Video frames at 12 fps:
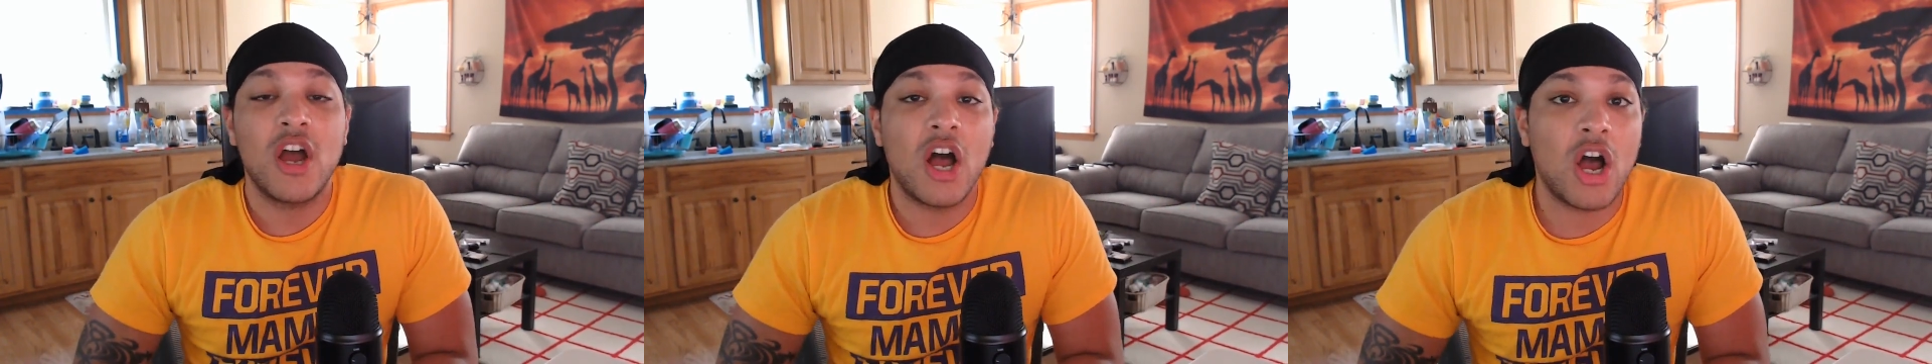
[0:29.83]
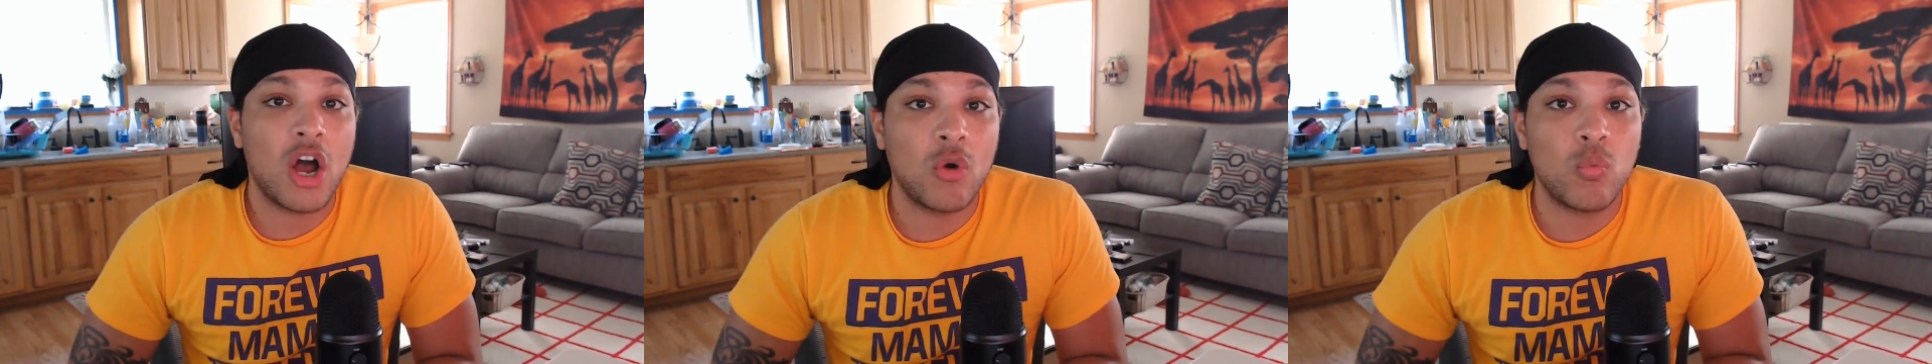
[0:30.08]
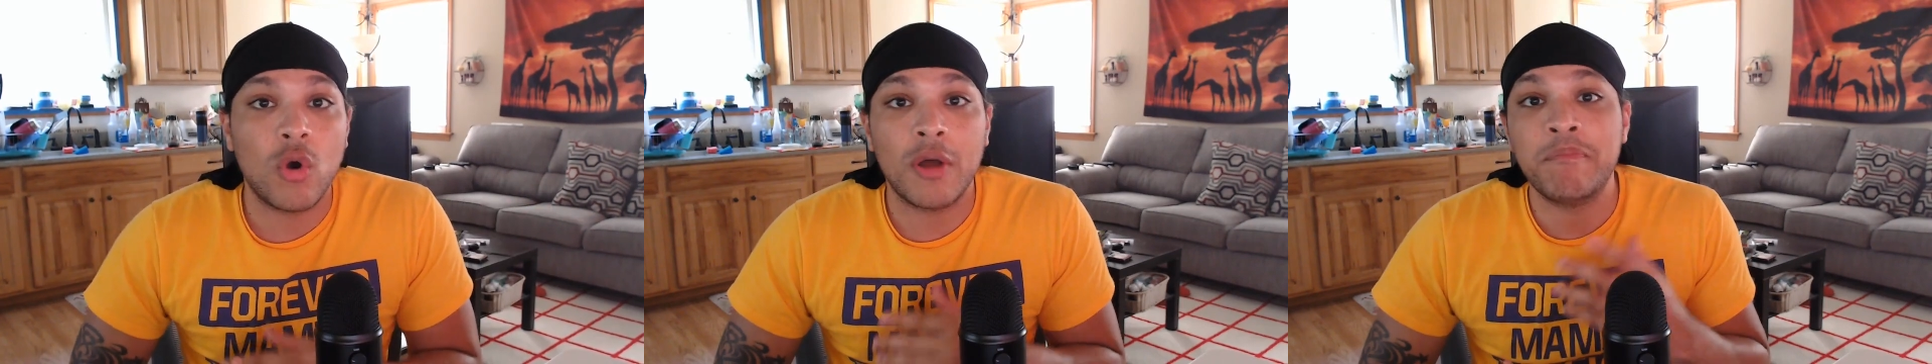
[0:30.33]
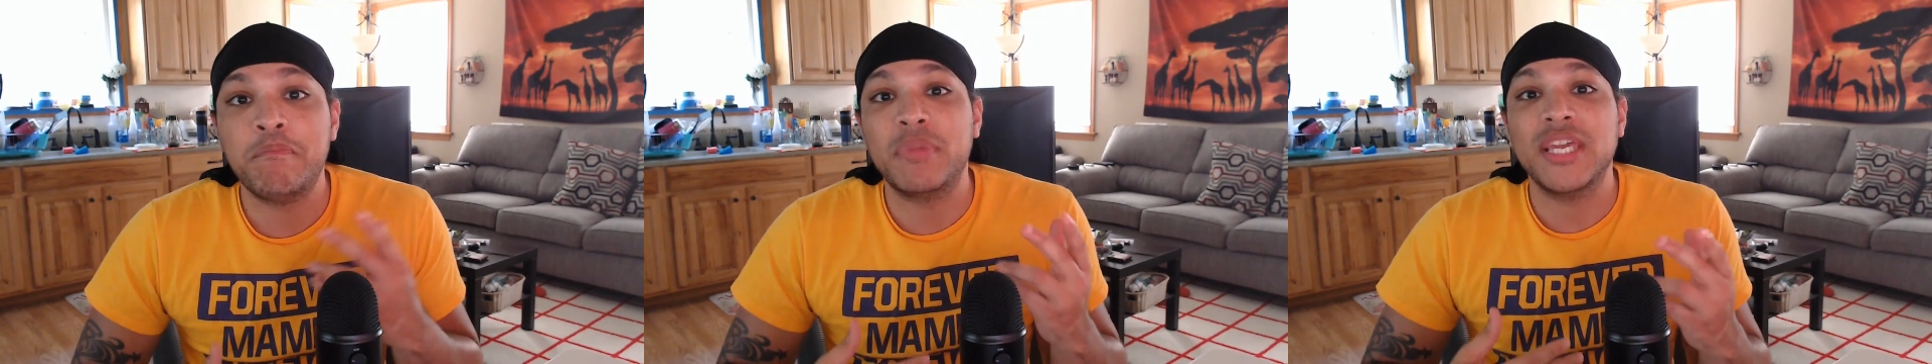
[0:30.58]

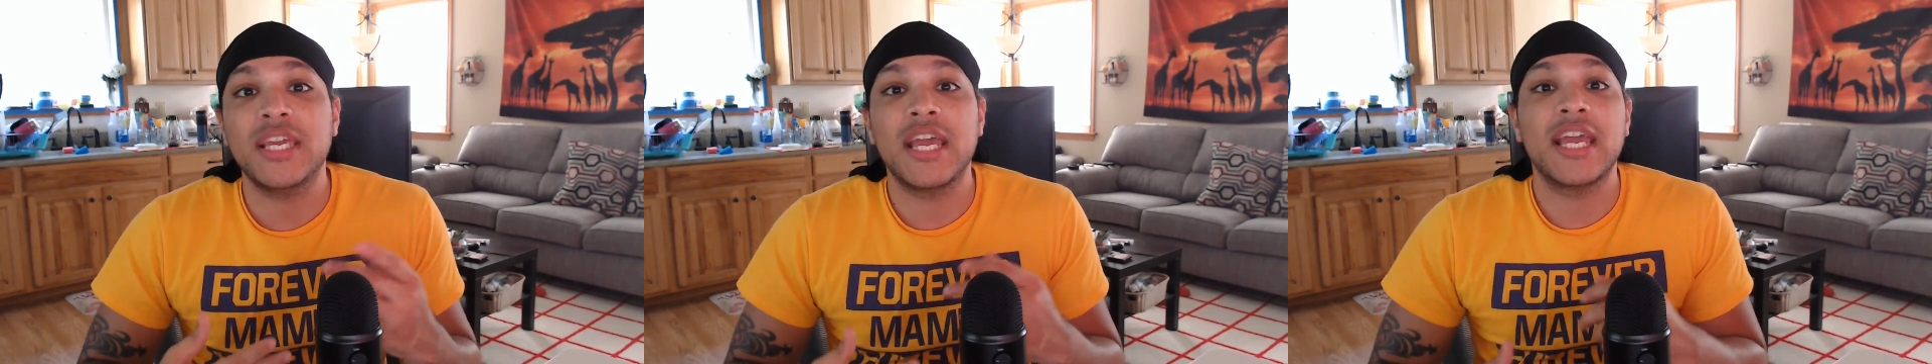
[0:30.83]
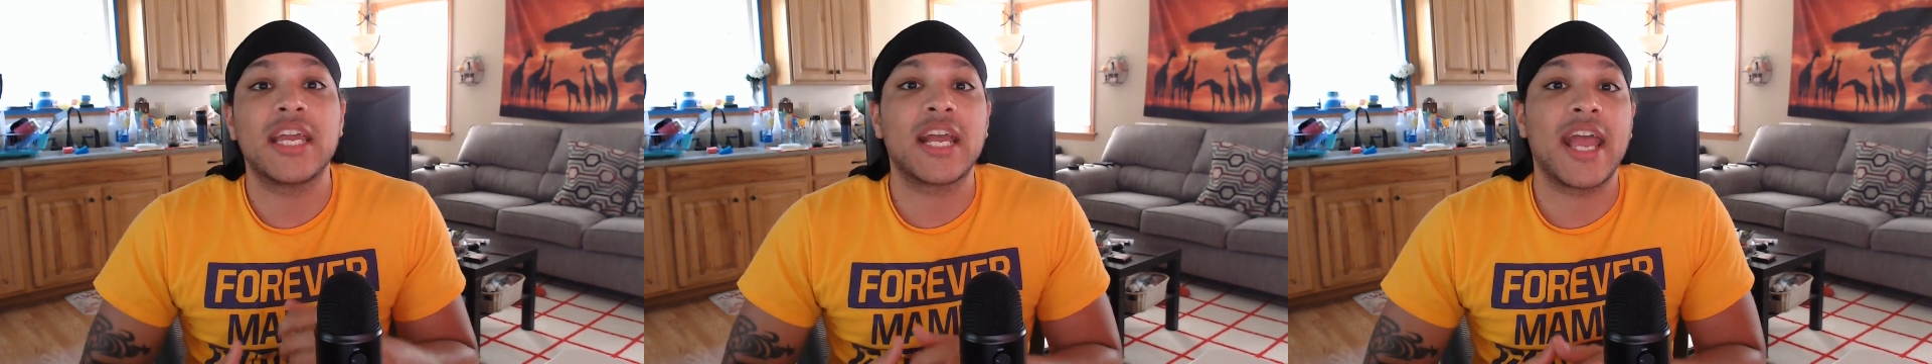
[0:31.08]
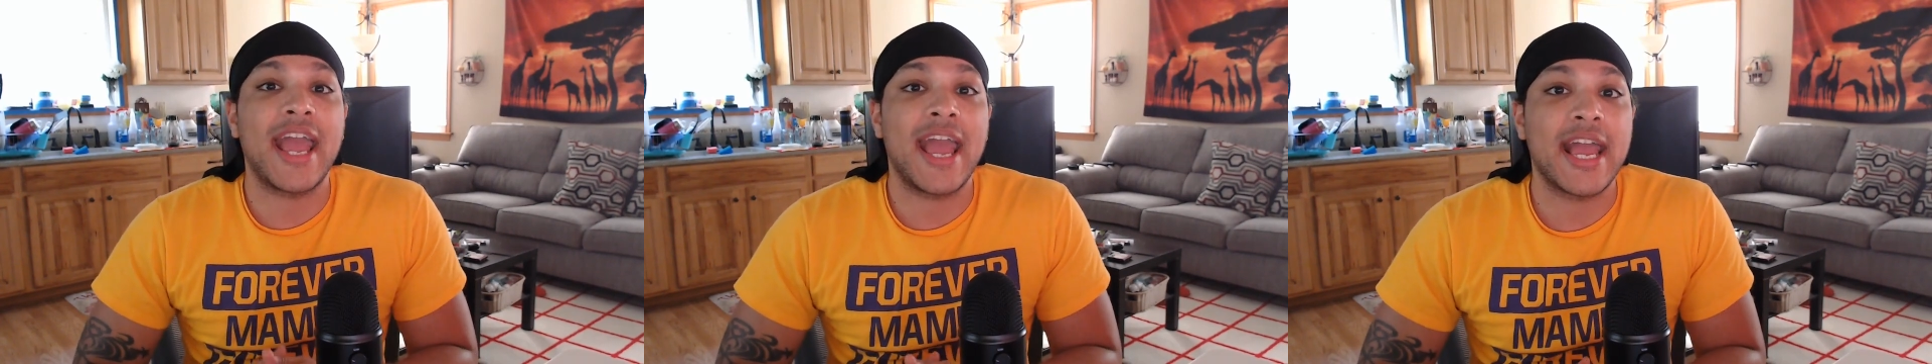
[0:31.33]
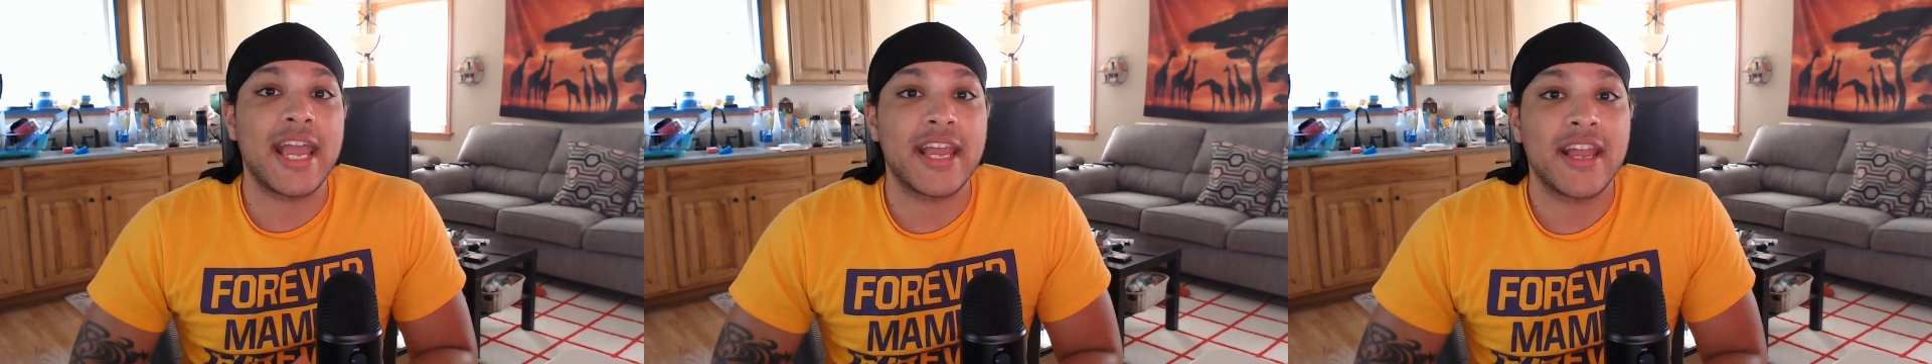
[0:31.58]
One being
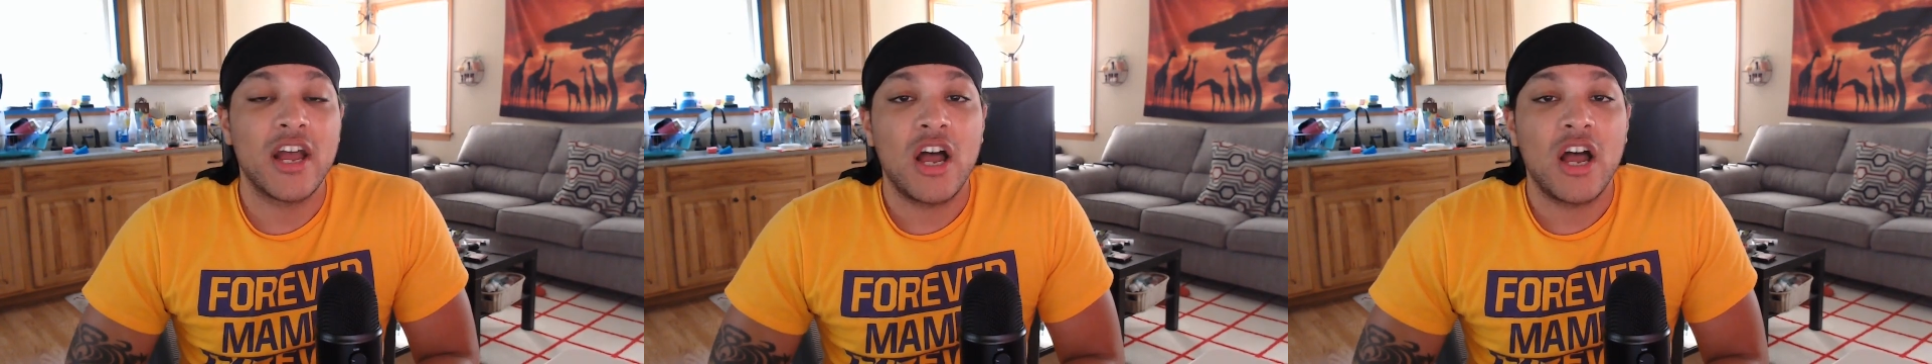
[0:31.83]
a